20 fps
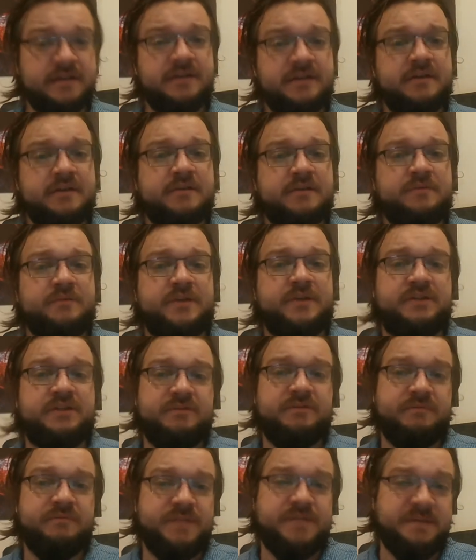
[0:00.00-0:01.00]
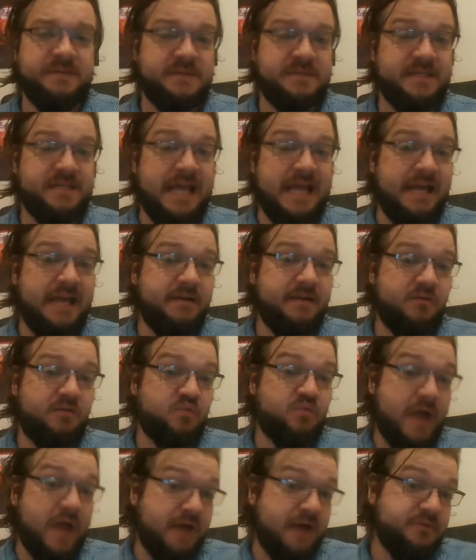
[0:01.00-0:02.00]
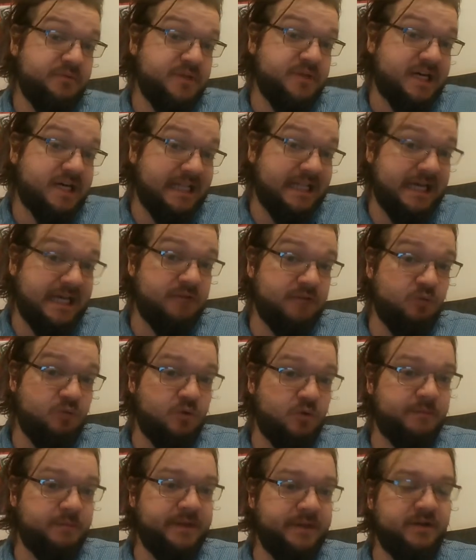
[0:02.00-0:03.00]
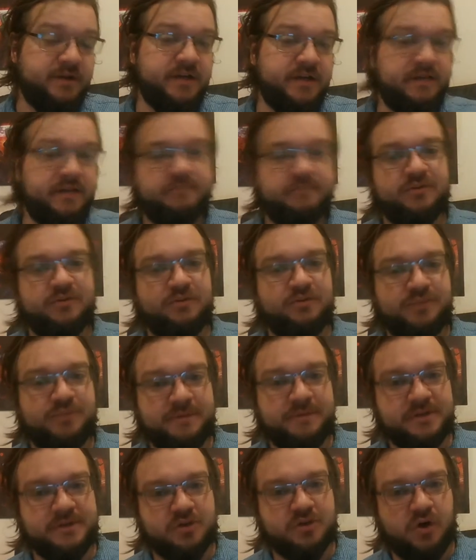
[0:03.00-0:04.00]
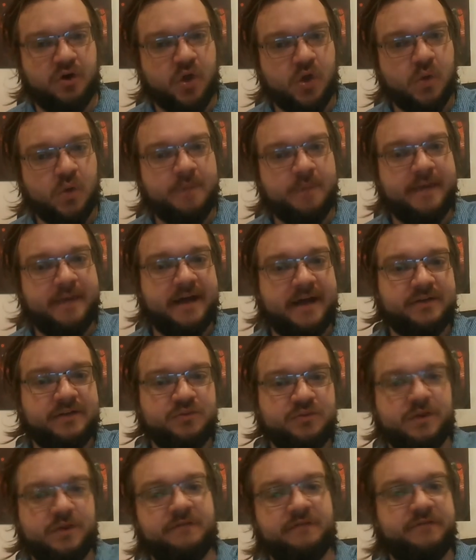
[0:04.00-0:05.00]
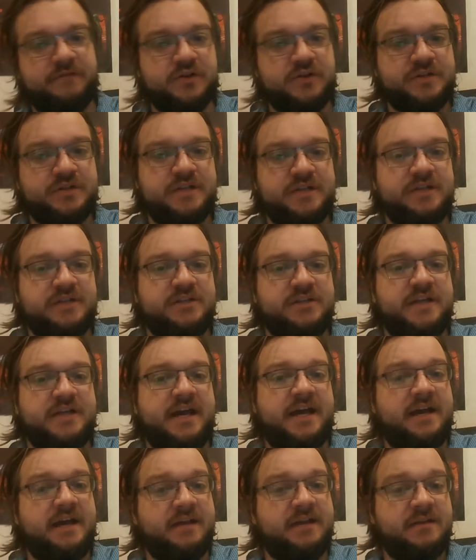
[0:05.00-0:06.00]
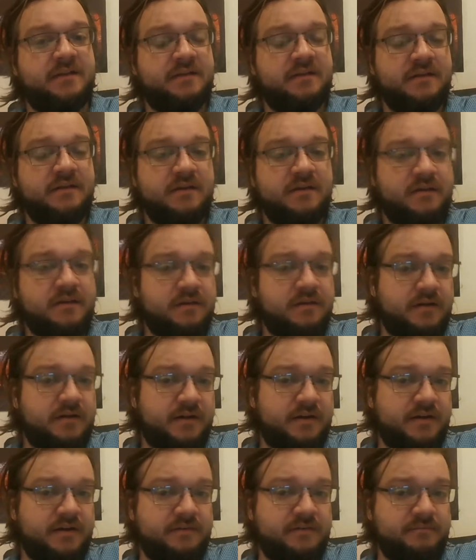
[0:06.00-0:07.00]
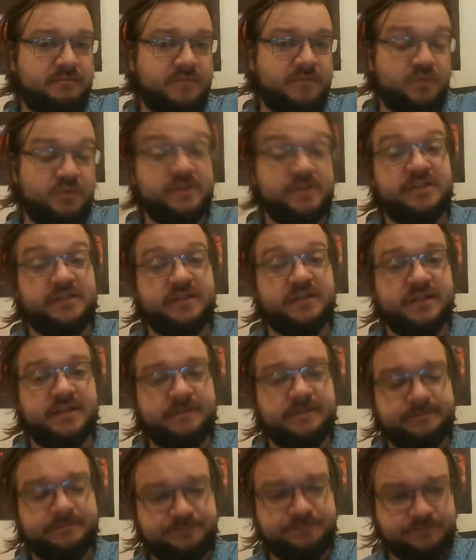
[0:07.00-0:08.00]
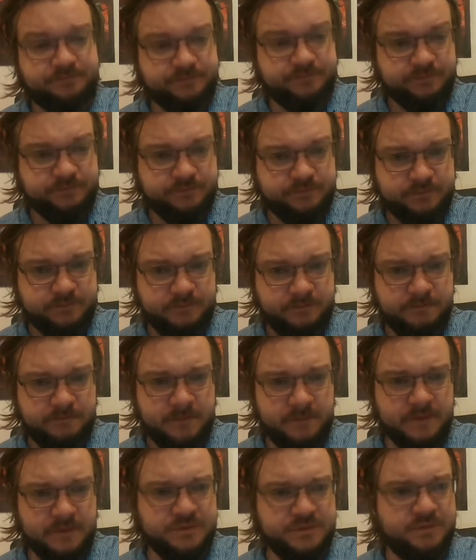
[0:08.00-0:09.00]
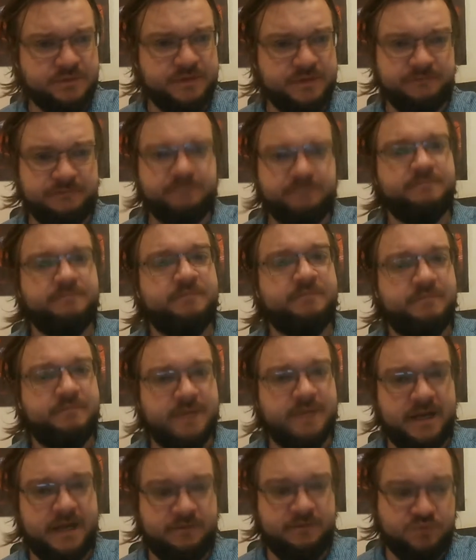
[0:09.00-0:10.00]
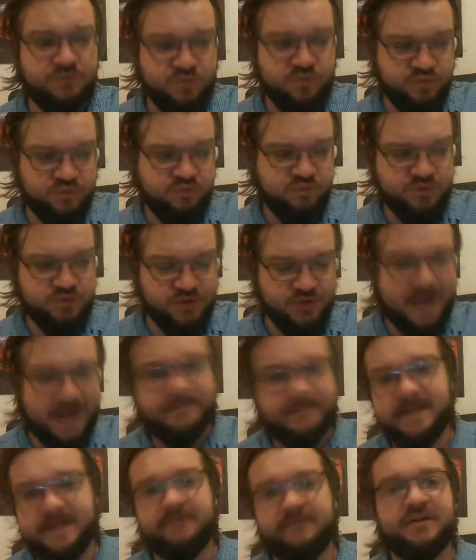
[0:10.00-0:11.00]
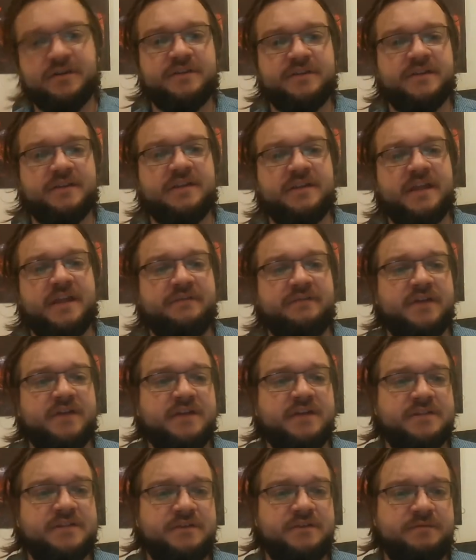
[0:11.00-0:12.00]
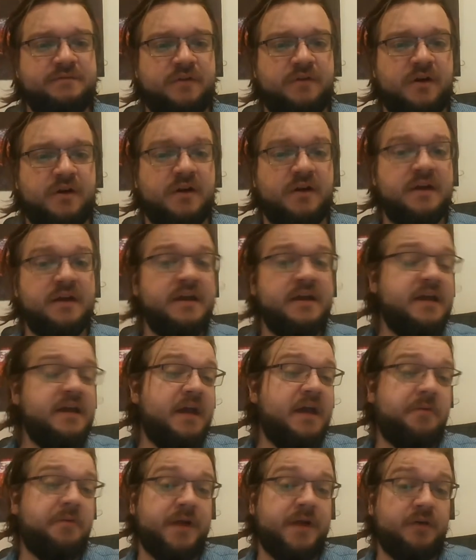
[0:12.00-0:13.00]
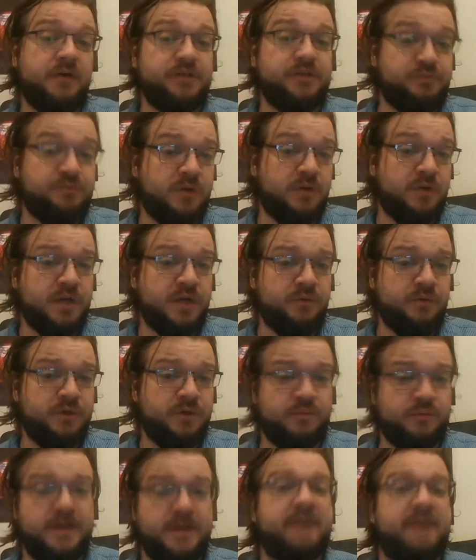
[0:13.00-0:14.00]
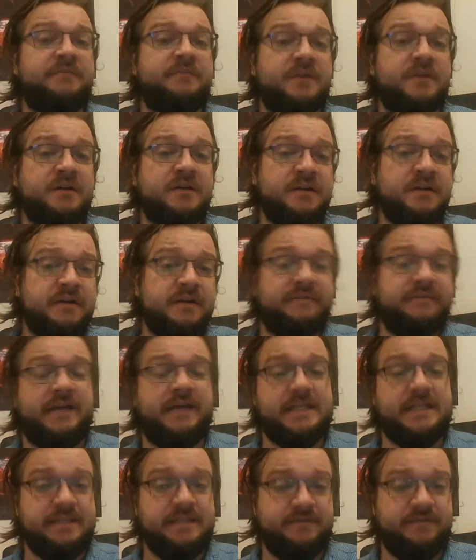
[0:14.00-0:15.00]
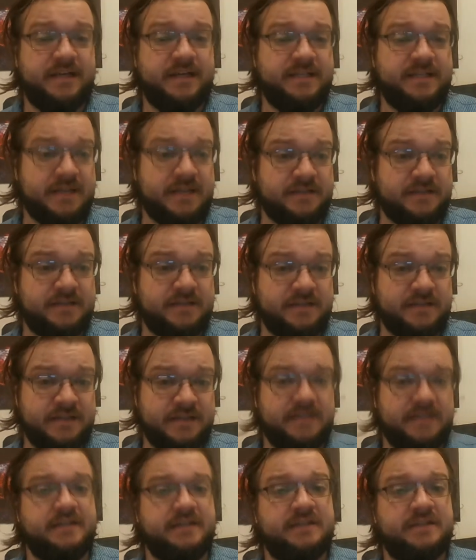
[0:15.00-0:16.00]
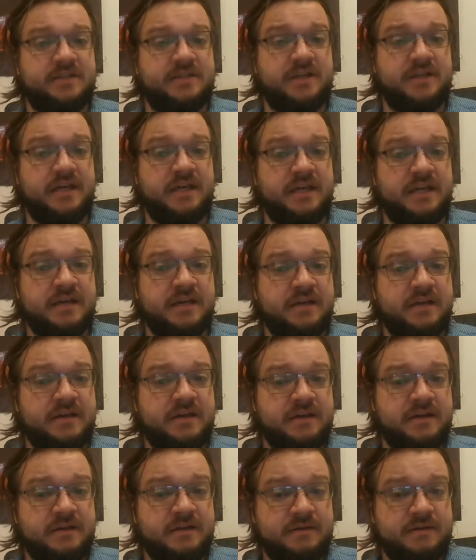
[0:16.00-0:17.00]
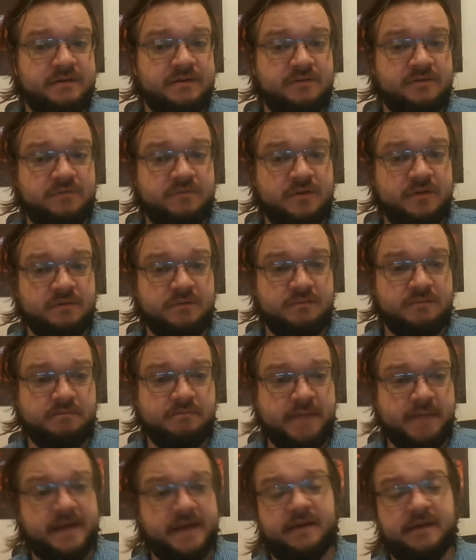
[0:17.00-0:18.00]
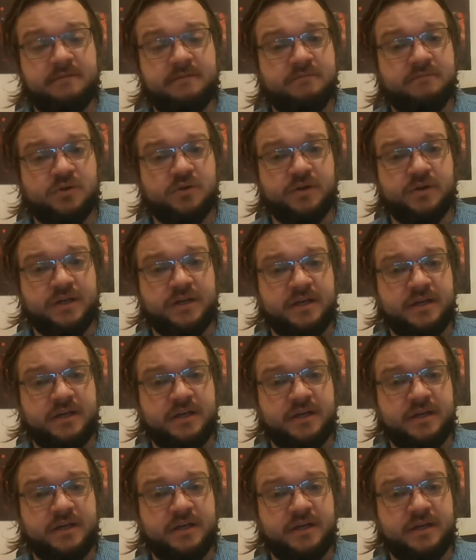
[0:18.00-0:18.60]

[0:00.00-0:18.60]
which seems to date around the Clan War period, pretty much all the way back to where First Edition had it originally. So we've kind of scrapped everything that they've done so far, and we're now just working with whatever Fantasy Flight tells us is the meta, or the